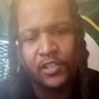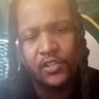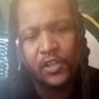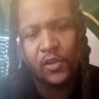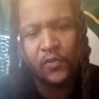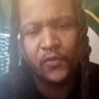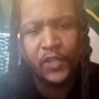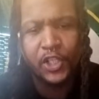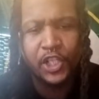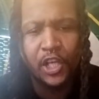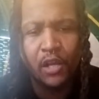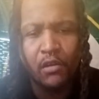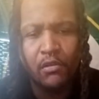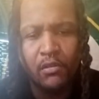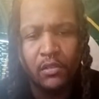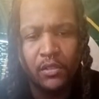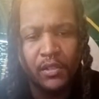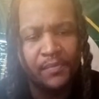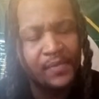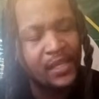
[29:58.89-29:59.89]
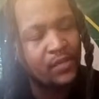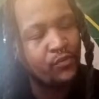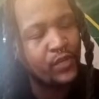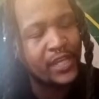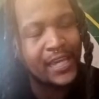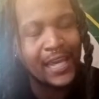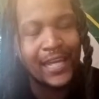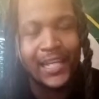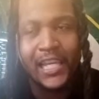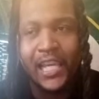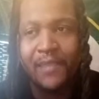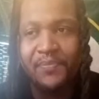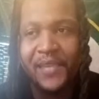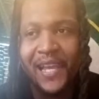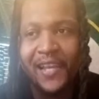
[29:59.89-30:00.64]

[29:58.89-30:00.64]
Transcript: So for sure, I mean, we got to keep